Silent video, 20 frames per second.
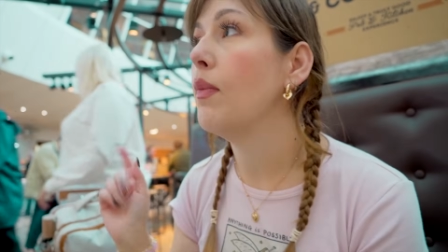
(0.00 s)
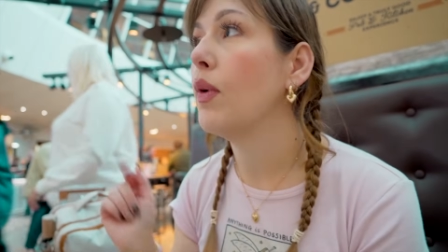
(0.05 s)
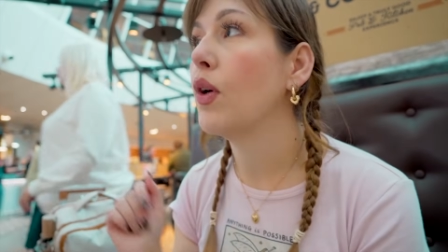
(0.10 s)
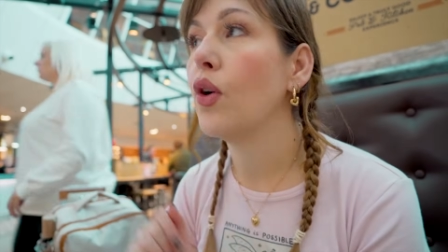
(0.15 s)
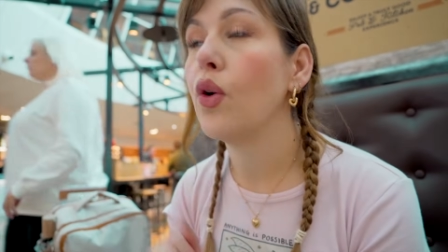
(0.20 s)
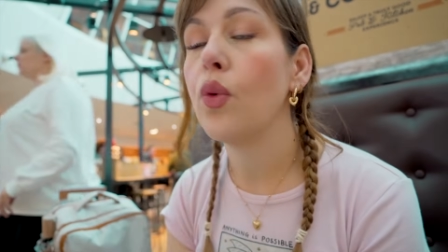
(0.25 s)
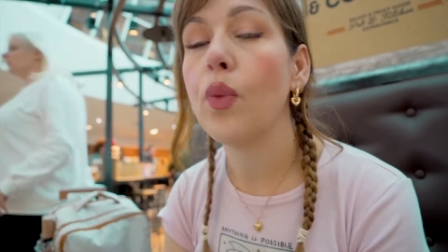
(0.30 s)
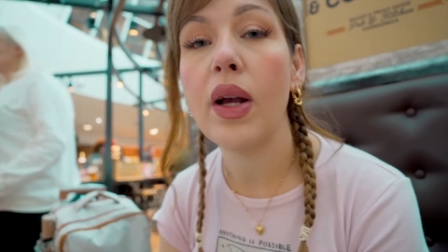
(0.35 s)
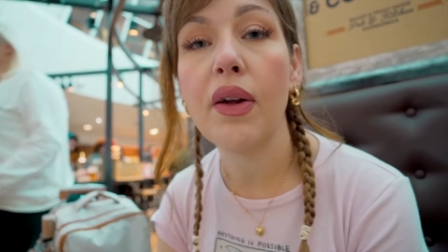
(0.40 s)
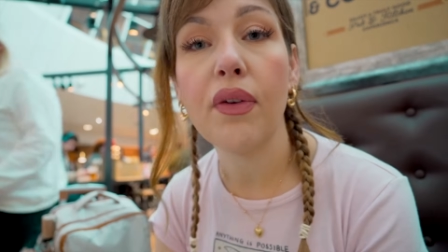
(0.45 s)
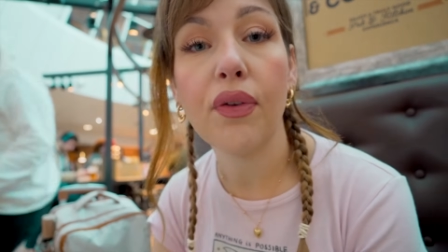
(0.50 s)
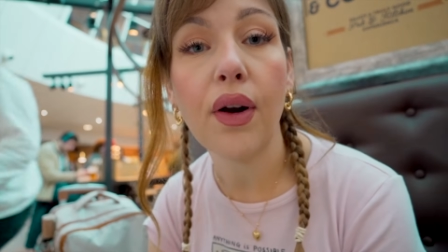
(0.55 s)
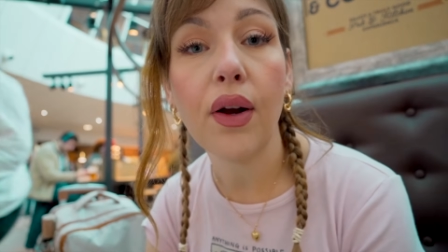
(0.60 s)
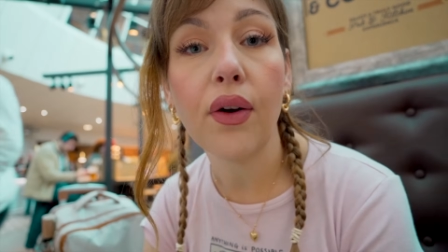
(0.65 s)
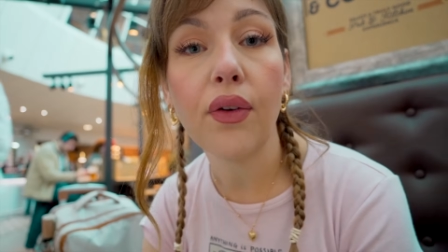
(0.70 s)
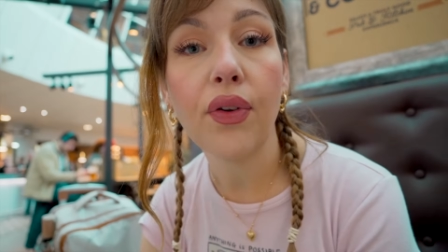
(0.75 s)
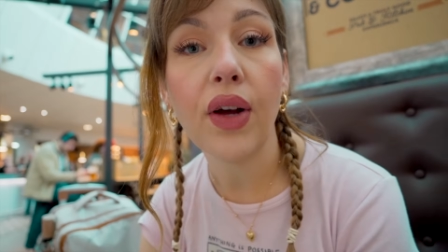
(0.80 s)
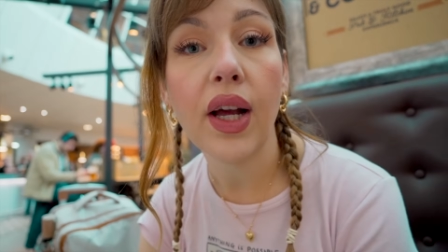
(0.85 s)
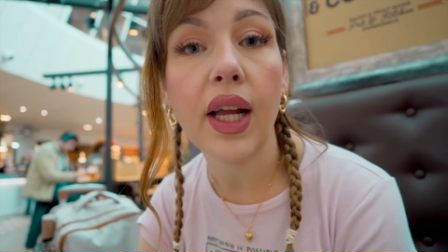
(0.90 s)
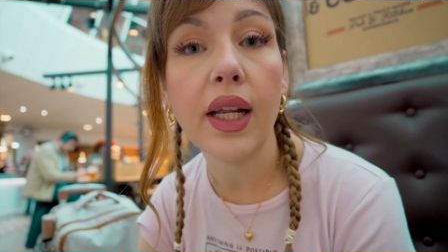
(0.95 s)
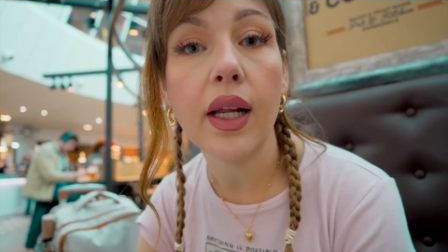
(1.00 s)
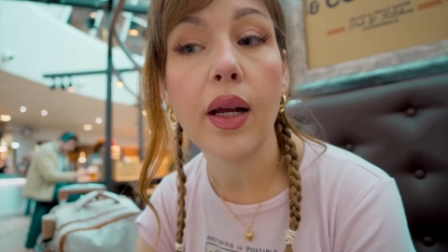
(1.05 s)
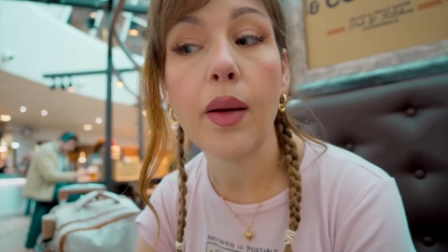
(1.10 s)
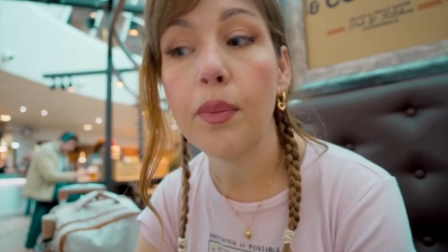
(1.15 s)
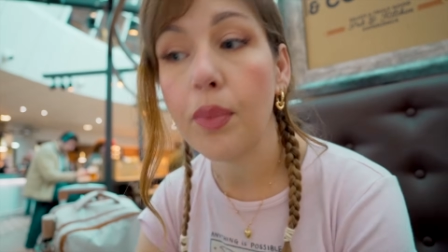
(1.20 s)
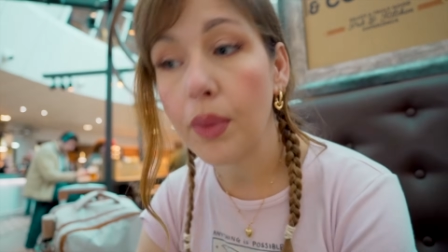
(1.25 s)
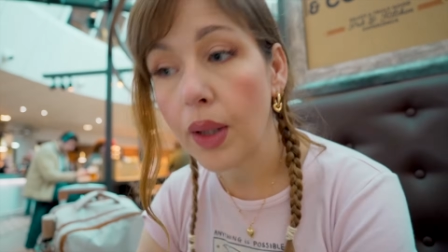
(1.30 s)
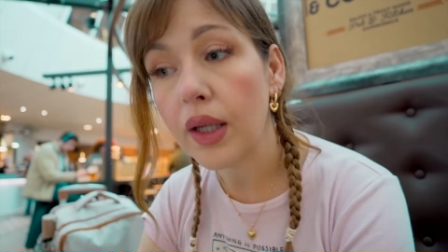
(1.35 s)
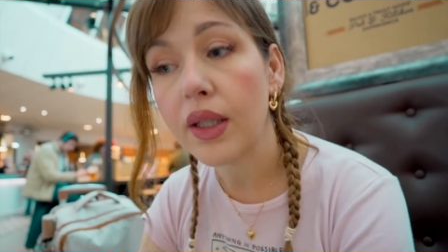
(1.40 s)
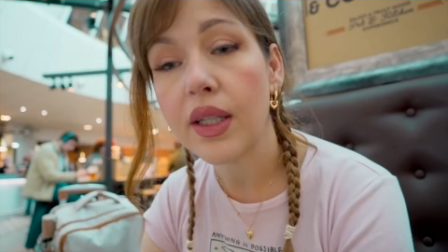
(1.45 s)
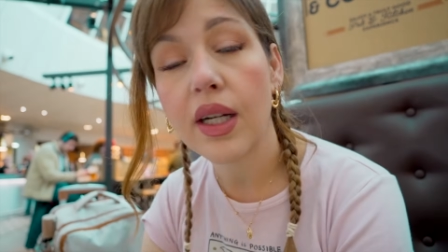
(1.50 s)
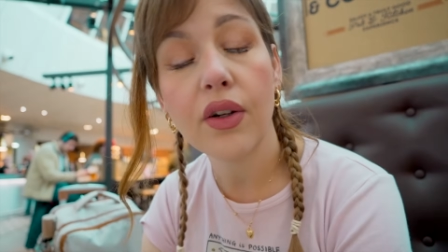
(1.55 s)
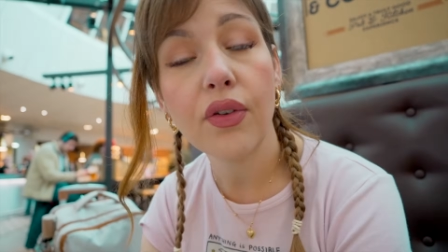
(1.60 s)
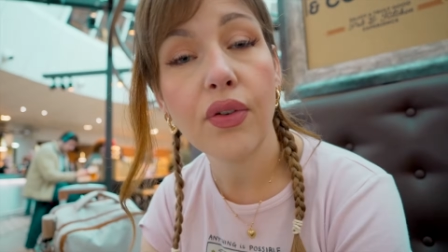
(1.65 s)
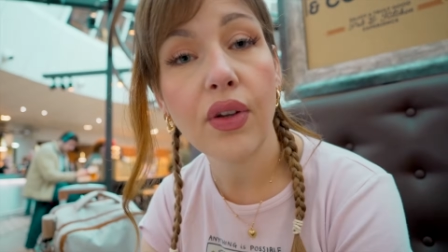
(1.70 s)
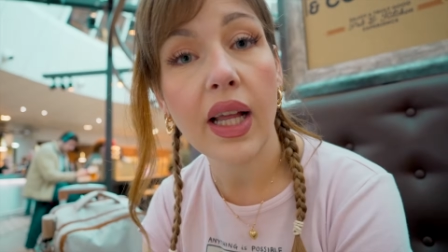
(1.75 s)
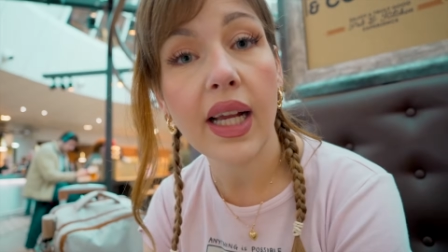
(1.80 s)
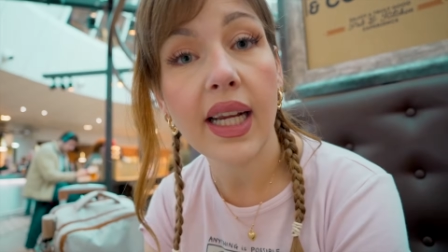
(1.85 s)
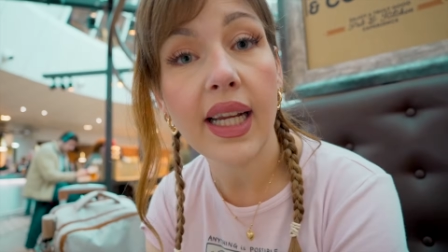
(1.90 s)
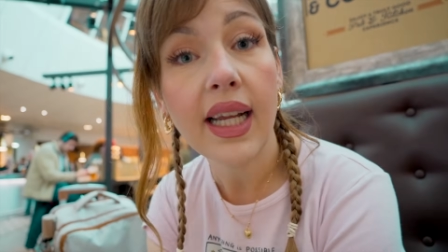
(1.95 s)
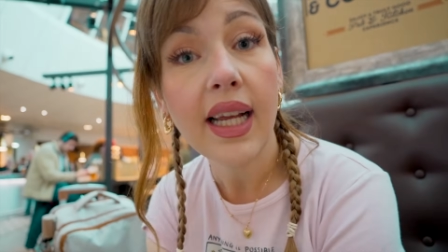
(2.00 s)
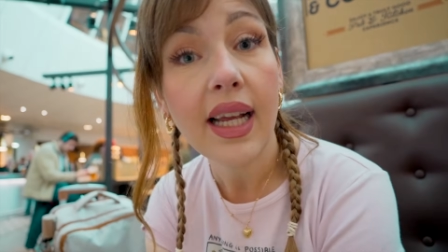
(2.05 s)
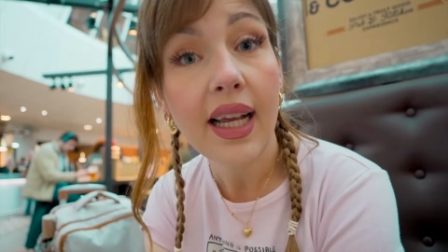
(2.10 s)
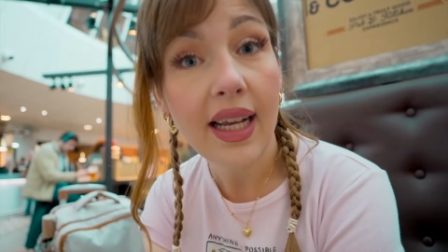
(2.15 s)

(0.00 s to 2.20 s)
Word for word: we're going to wait for our flight and board our flight